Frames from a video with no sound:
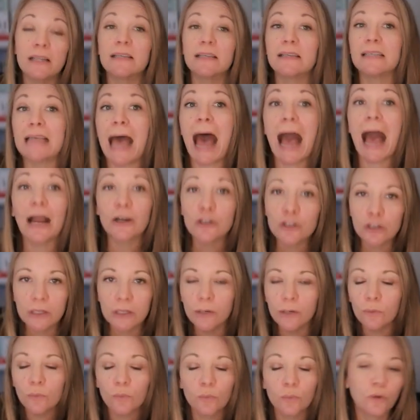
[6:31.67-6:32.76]
This is
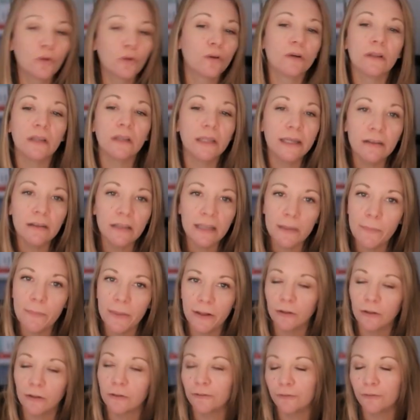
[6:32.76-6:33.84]
actually clearly
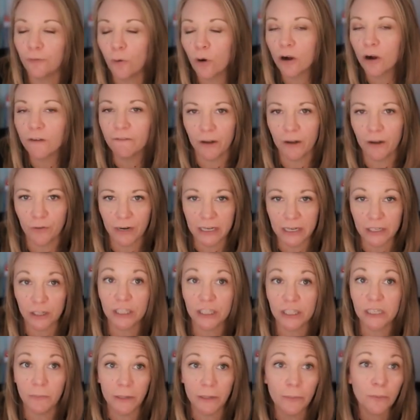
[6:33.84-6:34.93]
built for
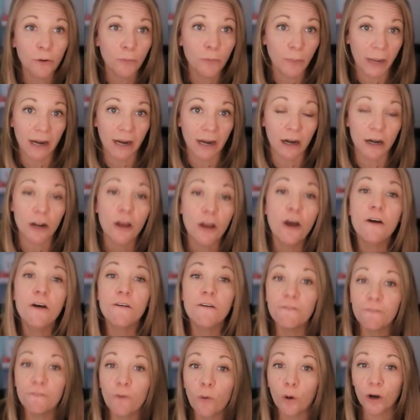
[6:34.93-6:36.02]
fundraisers to be prepared
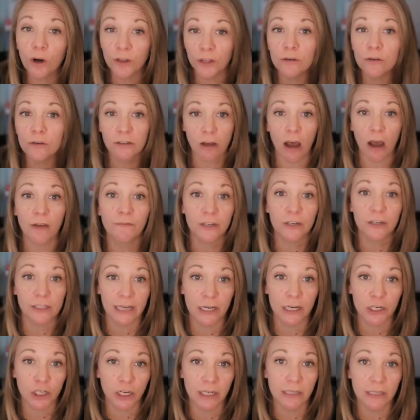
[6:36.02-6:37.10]
for those
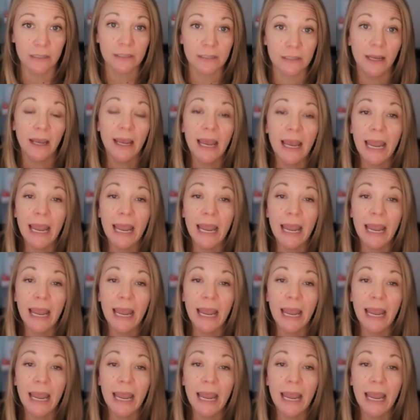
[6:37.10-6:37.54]
conversations.